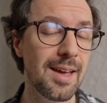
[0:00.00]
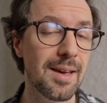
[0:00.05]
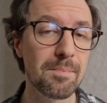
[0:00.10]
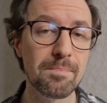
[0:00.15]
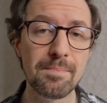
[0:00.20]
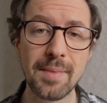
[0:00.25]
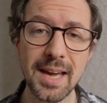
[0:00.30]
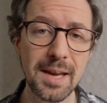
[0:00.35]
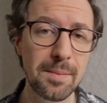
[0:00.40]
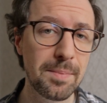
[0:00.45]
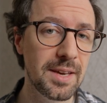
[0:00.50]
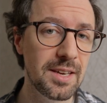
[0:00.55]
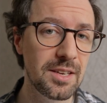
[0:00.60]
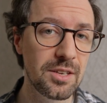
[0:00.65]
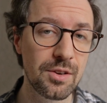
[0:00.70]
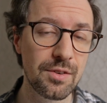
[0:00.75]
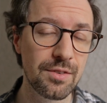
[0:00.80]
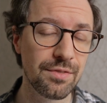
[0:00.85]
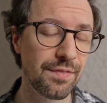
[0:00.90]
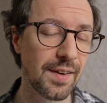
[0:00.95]
maybe
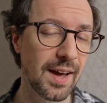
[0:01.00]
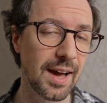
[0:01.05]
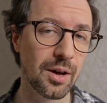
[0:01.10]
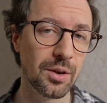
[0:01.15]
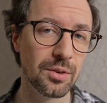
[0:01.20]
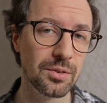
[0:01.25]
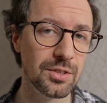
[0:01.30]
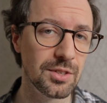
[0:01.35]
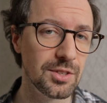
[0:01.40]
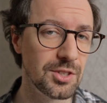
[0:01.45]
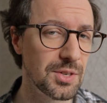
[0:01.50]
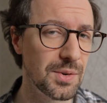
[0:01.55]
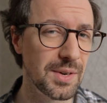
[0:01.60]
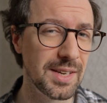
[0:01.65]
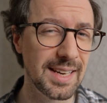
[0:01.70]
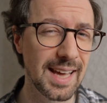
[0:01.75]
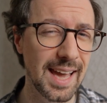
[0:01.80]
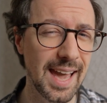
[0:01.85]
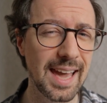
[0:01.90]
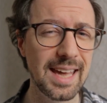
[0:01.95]
you found
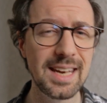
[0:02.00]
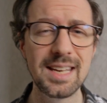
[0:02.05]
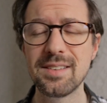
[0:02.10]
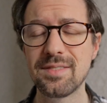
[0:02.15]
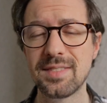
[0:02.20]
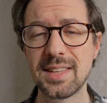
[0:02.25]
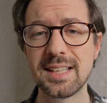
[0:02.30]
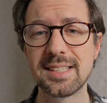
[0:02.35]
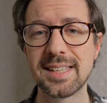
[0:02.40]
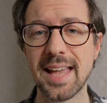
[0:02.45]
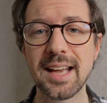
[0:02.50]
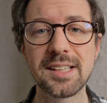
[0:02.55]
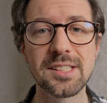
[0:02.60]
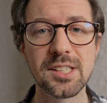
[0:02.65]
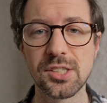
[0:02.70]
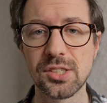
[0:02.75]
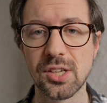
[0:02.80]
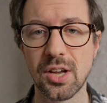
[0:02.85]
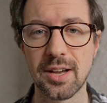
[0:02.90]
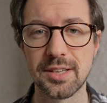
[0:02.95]
doing any of these
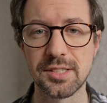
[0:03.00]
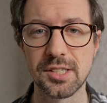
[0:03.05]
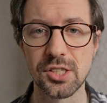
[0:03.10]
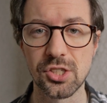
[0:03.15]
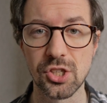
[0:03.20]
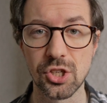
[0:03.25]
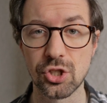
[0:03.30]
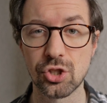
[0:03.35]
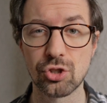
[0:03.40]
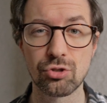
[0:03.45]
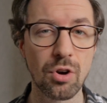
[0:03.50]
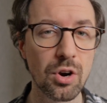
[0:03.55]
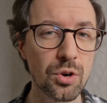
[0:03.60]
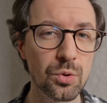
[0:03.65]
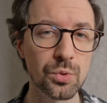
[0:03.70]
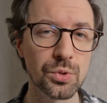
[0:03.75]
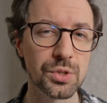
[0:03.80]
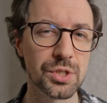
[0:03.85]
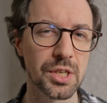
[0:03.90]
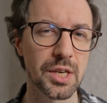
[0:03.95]
exercises a
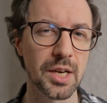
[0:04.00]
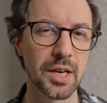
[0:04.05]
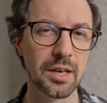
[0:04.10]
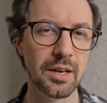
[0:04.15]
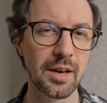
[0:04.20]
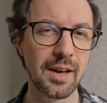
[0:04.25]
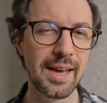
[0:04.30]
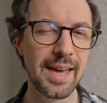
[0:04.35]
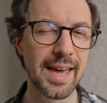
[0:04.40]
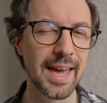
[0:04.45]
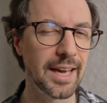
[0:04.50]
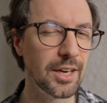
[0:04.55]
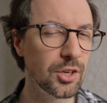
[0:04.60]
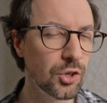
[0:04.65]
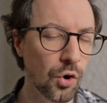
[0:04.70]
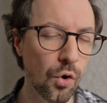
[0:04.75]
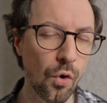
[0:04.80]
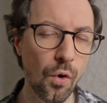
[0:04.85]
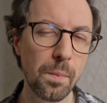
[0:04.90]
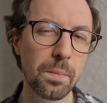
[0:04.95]
struggle to
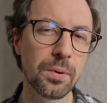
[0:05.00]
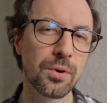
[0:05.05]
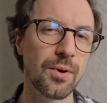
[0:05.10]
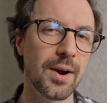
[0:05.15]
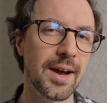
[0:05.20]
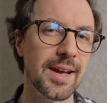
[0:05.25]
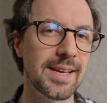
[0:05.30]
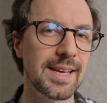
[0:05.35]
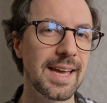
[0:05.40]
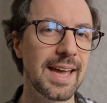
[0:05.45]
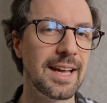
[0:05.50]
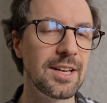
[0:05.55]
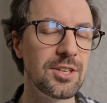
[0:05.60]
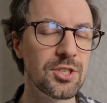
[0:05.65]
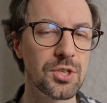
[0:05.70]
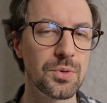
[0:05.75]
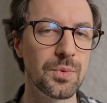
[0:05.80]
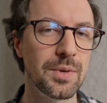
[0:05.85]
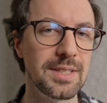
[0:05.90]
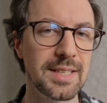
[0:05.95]
incorporate
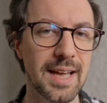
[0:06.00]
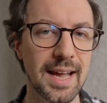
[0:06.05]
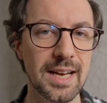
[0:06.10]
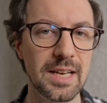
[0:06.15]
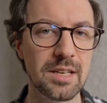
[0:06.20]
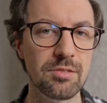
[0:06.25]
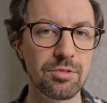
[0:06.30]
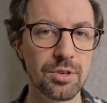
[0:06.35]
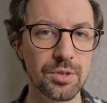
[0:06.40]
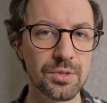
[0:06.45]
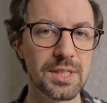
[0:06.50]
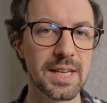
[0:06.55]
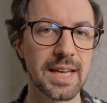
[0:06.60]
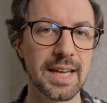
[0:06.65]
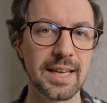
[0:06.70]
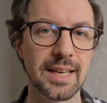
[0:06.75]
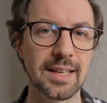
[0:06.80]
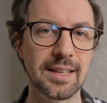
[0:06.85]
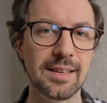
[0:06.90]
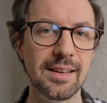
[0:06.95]
into a daily
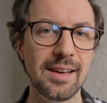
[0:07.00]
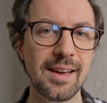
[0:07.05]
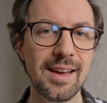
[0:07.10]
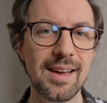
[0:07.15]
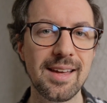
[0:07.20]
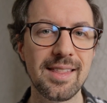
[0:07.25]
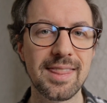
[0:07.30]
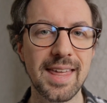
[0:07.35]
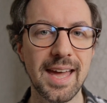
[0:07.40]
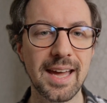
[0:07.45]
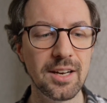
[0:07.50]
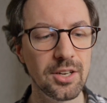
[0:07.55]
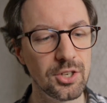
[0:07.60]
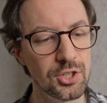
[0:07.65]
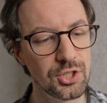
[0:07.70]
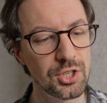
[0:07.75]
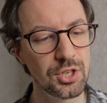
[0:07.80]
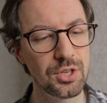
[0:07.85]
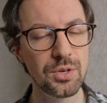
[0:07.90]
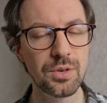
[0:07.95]
routine,
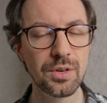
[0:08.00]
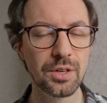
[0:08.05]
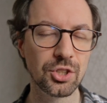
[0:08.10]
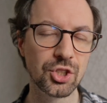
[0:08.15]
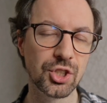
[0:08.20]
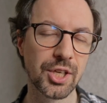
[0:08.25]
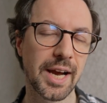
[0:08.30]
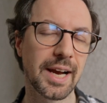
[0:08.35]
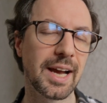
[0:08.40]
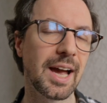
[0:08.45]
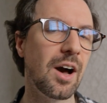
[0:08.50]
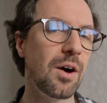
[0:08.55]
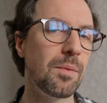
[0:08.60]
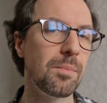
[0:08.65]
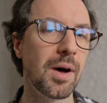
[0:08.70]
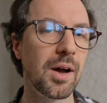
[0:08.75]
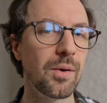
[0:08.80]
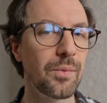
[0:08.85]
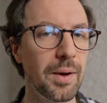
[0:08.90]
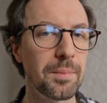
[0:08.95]
then do check out
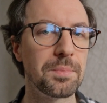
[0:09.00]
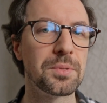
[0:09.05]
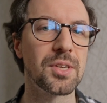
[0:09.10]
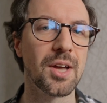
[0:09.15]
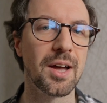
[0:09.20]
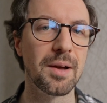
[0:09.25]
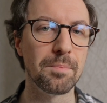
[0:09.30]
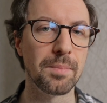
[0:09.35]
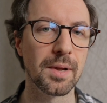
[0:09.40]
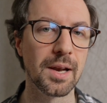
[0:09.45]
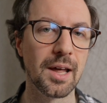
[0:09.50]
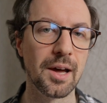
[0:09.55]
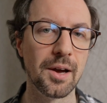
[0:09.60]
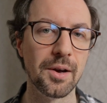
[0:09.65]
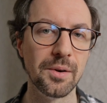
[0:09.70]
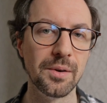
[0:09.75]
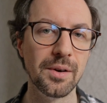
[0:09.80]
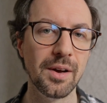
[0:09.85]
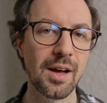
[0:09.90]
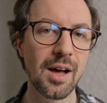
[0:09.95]
my website
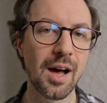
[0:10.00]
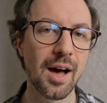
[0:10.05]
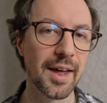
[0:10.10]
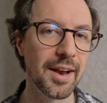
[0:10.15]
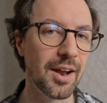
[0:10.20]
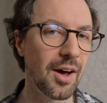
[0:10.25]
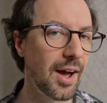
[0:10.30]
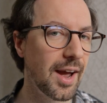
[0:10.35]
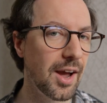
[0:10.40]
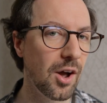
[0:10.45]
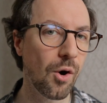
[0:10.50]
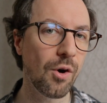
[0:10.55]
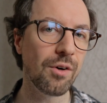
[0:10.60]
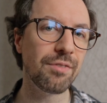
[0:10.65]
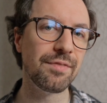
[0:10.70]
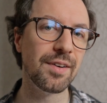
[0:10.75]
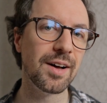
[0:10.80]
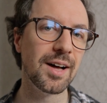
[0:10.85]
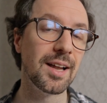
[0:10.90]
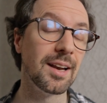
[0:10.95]
below. And I
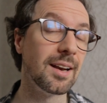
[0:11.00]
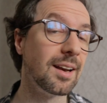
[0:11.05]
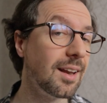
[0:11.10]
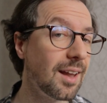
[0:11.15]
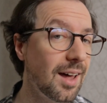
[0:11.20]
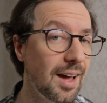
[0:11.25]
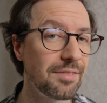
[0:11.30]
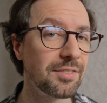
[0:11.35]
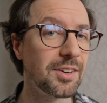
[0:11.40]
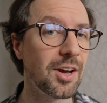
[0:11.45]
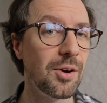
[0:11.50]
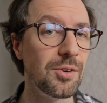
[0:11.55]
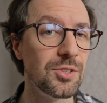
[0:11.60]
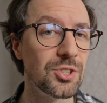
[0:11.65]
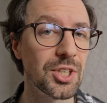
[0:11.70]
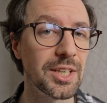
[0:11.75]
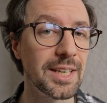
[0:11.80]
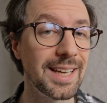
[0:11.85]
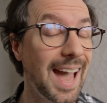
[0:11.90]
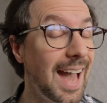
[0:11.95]
offer life
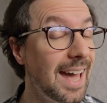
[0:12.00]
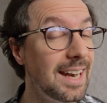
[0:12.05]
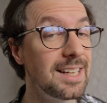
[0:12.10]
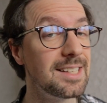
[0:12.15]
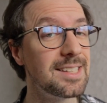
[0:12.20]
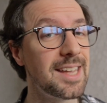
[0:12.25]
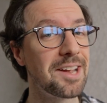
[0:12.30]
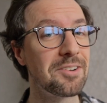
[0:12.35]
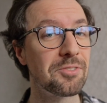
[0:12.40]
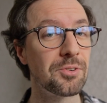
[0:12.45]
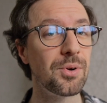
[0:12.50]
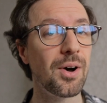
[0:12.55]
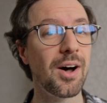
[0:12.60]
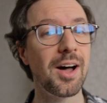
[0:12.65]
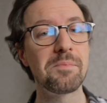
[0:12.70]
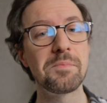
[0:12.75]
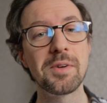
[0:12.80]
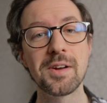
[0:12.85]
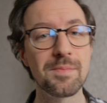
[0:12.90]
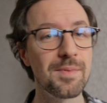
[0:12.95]
coaching and integral
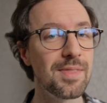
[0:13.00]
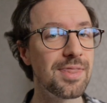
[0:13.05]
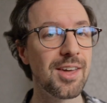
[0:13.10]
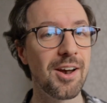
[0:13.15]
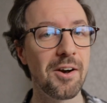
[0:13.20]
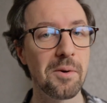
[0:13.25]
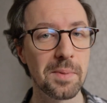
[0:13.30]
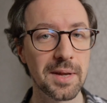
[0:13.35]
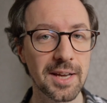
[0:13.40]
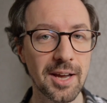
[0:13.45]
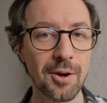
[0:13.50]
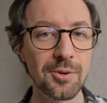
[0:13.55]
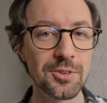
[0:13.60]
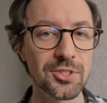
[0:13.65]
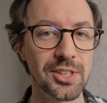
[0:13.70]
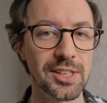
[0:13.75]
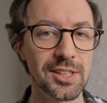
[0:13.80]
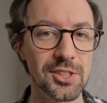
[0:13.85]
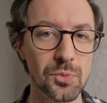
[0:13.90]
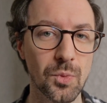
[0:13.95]
eye movement therapy
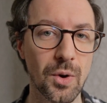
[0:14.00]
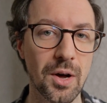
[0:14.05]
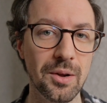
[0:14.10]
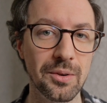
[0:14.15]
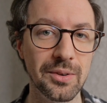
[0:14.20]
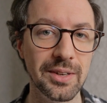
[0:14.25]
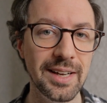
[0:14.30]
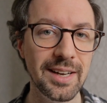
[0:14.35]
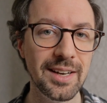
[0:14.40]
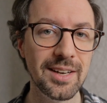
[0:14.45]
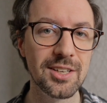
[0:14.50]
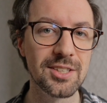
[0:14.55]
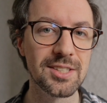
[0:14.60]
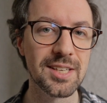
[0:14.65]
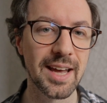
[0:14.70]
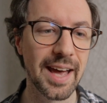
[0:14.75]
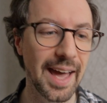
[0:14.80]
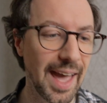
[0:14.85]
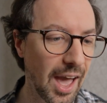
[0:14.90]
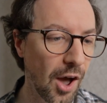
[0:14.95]
coaching as well
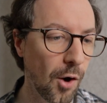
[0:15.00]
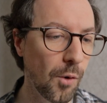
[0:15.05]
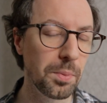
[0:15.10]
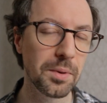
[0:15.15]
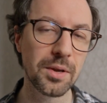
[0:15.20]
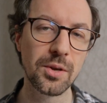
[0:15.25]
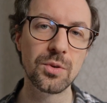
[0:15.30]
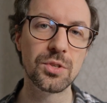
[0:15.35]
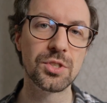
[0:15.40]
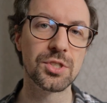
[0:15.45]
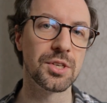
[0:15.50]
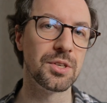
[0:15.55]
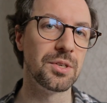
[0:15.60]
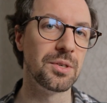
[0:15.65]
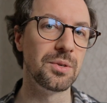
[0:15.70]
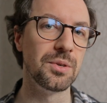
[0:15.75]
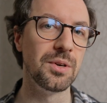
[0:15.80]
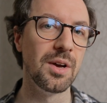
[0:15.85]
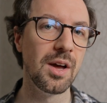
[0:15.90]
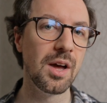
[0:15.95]
to help you
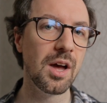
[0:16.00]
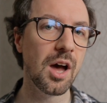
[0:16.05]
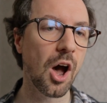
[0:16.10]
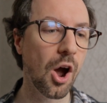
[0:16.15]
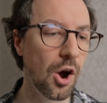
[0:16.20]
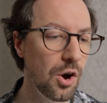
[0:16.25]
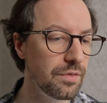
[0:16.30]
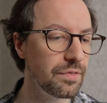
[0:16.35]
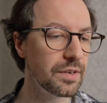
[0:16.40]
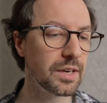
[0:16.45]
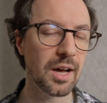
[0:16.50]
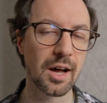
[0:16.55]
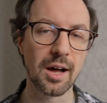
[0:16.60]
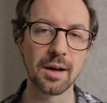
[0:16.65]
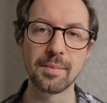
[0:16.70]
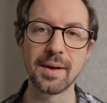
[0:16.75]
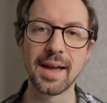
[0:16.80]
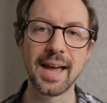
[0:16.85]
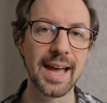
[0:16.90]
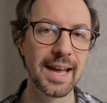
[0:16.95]
to
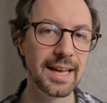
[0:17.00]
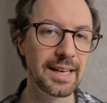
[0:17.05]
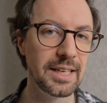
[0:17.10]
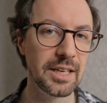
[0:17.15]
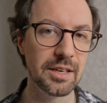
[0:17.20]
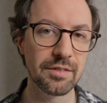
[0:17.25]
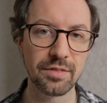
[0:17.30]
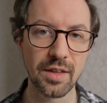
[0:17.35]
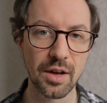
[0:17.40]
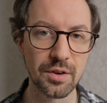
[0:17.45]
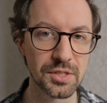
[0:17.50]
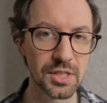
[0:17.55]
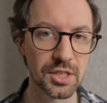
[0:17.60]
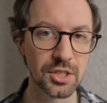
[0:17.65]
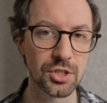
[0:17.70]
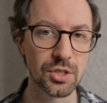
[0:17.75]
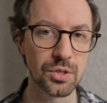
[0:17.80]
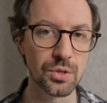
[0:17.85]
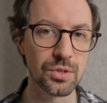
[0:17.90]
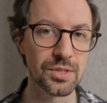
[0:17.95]
overcome any of those
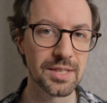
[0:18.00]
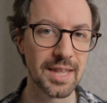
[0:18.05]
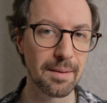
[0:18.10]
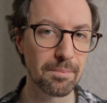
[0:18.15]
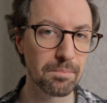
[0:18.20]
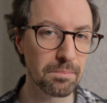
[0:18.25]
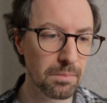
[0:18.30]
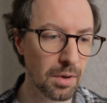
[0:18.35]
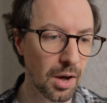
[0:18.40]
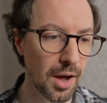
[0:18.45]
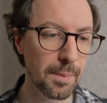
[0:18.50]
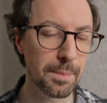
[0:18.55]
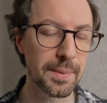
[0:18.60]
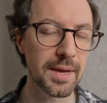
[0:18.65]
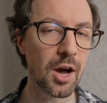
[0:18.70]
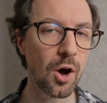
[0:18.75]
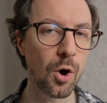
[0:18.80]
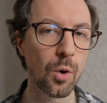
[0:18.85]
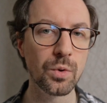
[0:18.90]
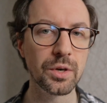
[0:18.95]
issues that might be
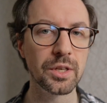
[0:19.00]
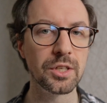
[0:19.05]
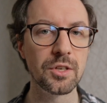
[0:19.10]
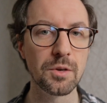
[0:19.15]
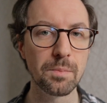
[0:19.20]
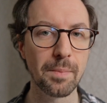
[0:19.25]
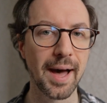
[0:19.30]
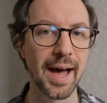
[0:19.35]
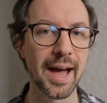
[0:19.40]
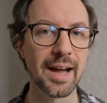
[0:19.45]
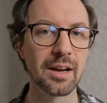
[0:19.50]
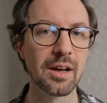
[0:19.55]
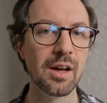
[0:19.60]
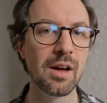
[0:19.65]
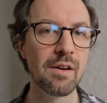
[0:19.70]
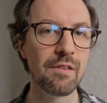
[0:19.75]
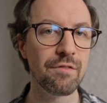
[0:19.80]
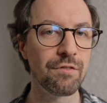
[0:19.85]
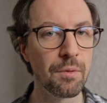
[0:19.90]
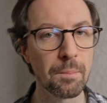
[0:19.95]
holding you back
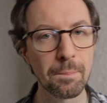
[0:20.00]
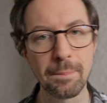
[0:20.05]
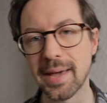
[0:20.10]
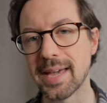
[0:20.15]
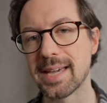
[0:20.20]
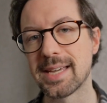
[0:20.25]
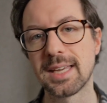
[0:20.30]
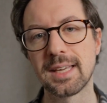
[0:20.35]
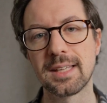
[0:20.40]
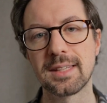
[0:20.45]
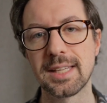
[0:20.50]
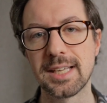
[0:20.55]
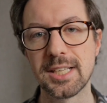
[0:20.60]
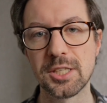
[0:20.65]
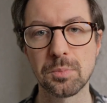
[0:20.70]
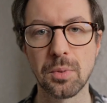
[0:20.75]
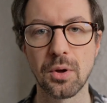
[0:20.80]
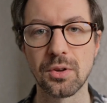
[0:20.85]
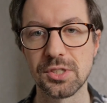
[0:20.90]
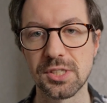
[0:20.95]
from making
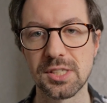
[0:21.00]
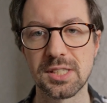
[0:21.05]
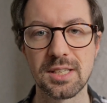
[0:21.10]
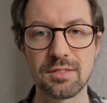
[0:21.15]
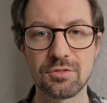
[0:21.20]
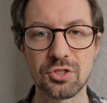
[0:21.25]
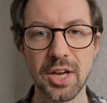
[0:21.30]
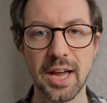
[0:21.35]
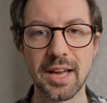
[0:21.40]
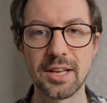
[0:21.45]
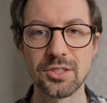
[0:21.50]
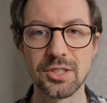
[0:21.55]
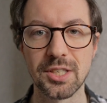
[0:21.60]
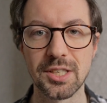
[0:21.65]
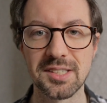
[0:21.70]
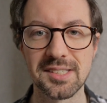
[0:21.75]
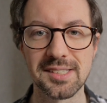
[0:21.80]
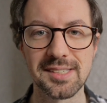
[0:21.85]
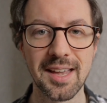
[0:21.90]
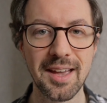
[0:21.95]
these positive
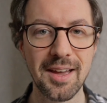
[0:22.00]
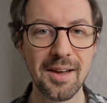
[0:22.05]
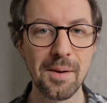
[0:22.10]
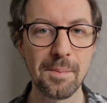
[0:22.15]
changes.